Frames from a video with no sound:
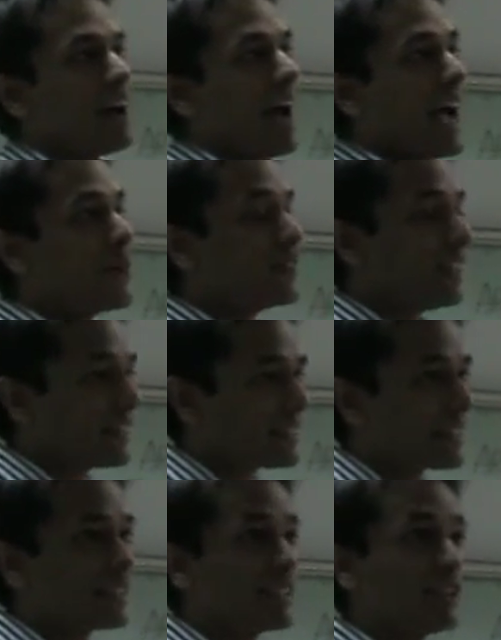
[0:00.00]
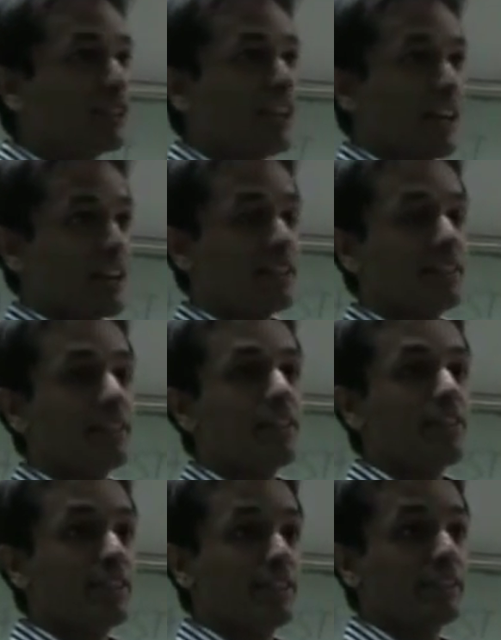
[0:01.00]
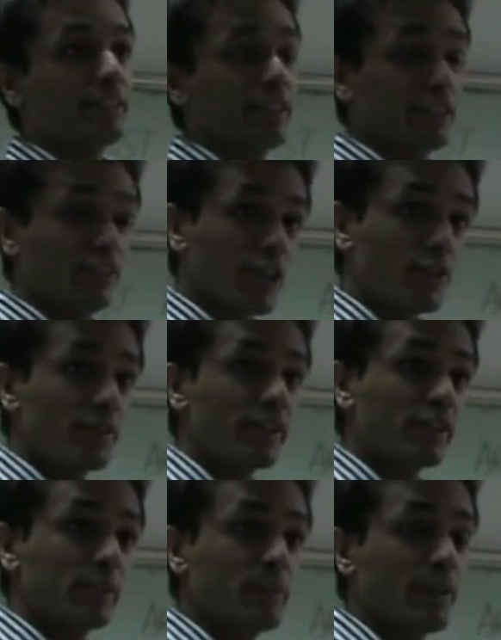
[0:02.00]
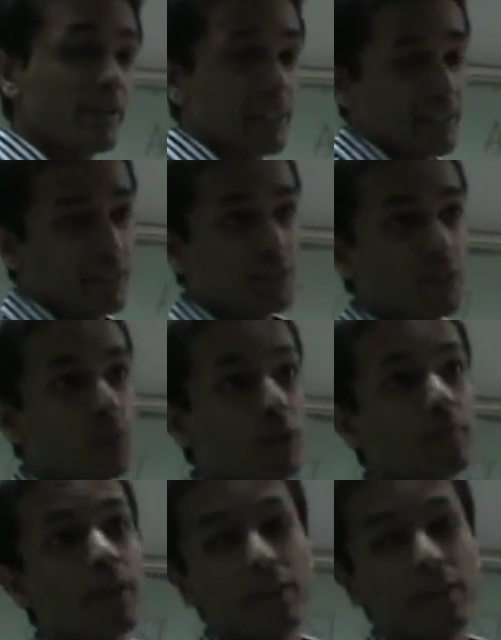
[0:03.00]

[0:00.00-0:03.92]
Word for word: I reluctantly shared this, this stuttering experience with my